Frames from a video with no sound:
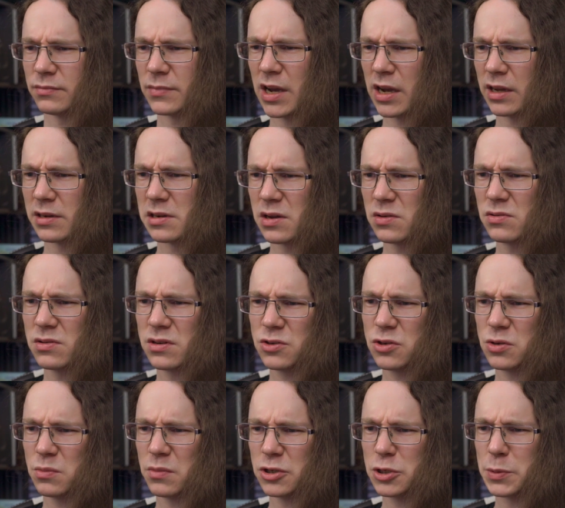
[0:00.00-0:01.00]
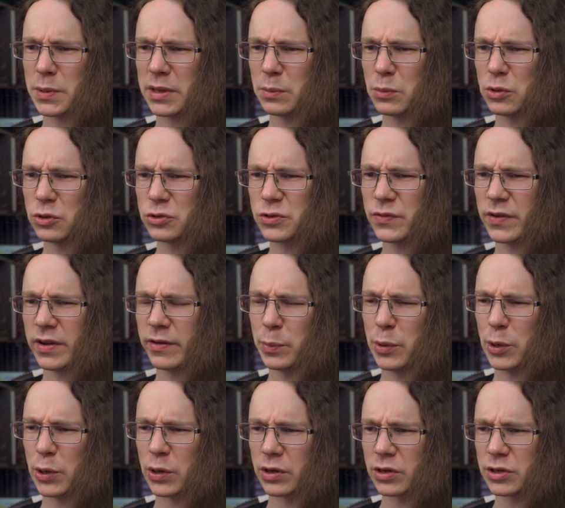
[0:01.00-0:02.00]
I don't know too much about the Born Survivor
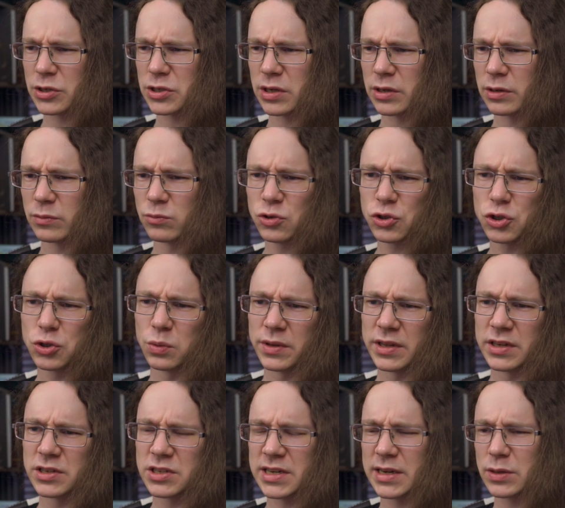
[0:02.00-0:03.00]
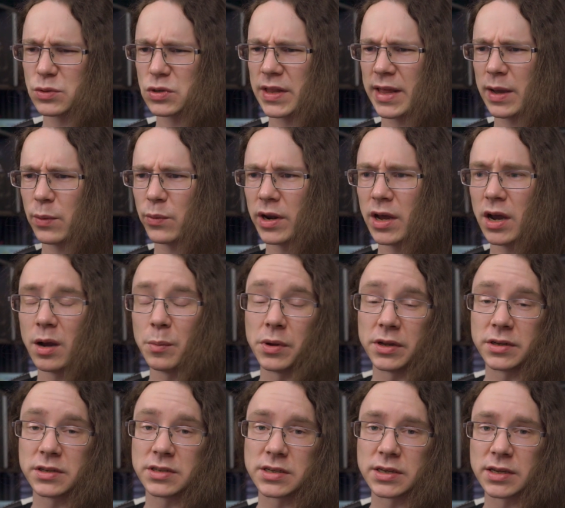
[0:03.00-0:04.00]
perk, so I'm not sure what the ins and outs of that one are,
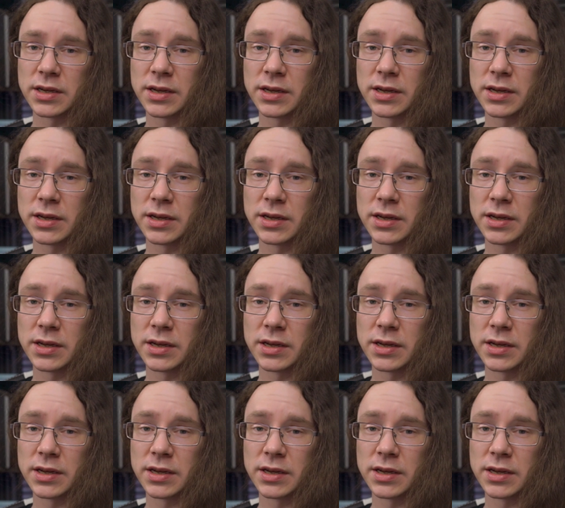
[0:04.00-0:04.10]
but